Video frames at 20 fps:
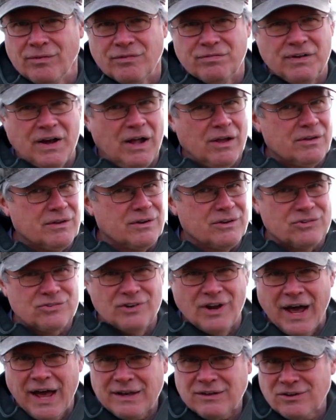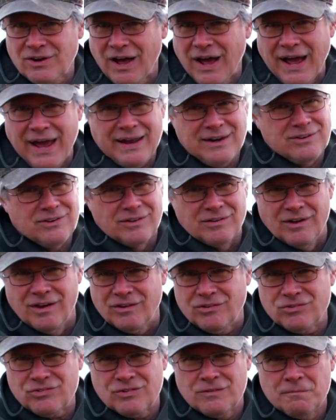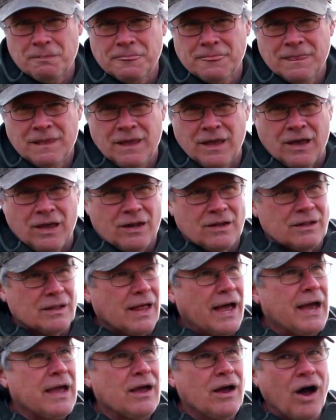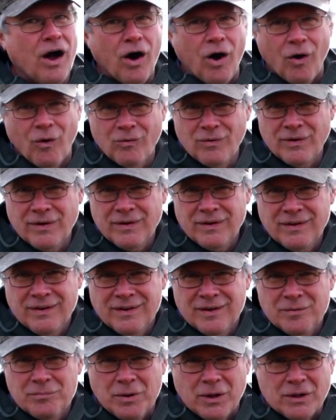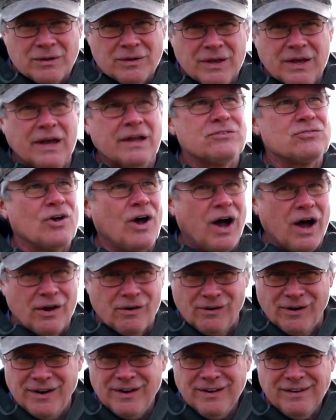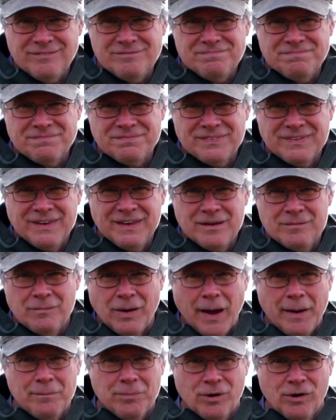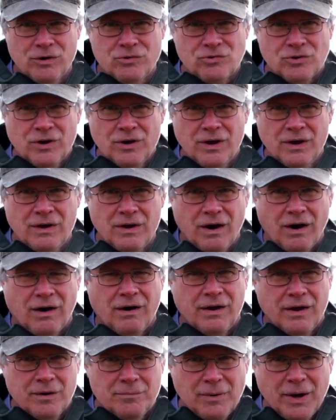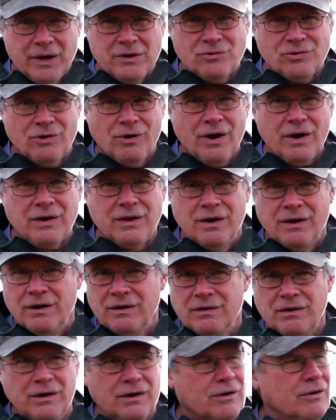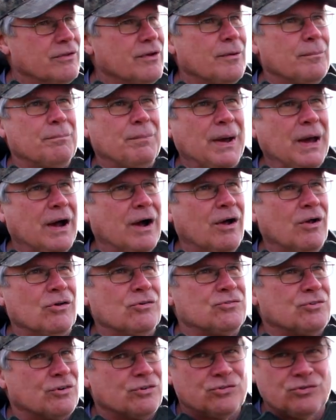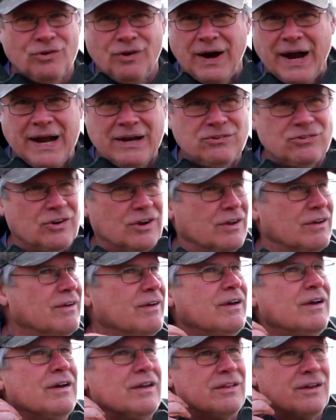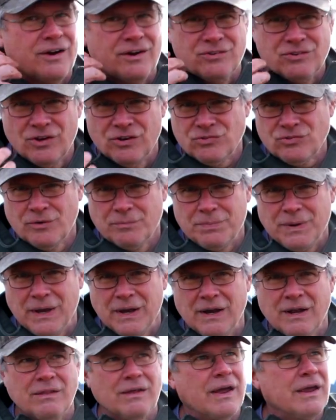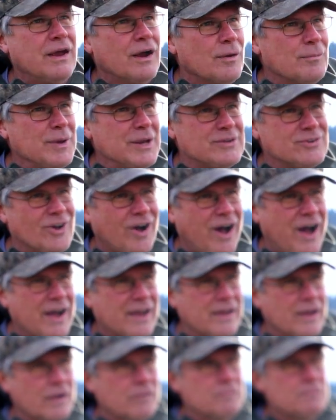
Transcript: The falcon is not tied to this. It can let go, but it's hungry. My birds are in my truck here. You can hear their bells. They're scratching. They're anticipating. They hear me talking.